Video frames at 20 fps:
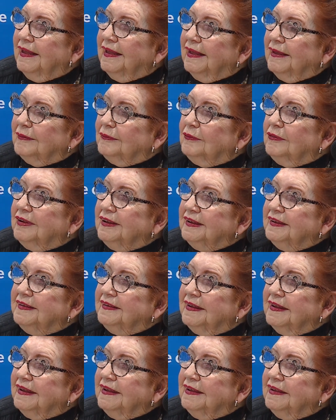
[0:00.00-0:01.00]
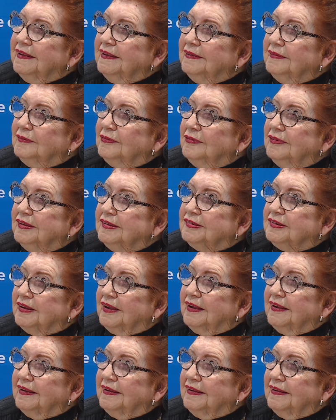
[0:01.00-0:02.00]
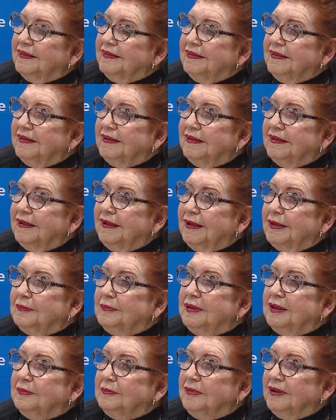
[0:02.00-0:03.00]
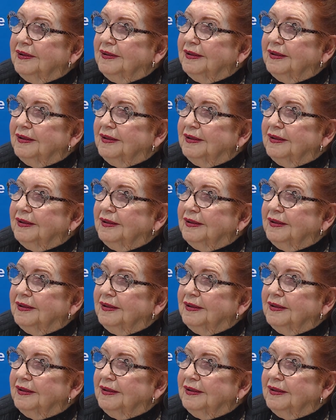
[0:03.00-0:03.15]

And one day in Regina, I'm in my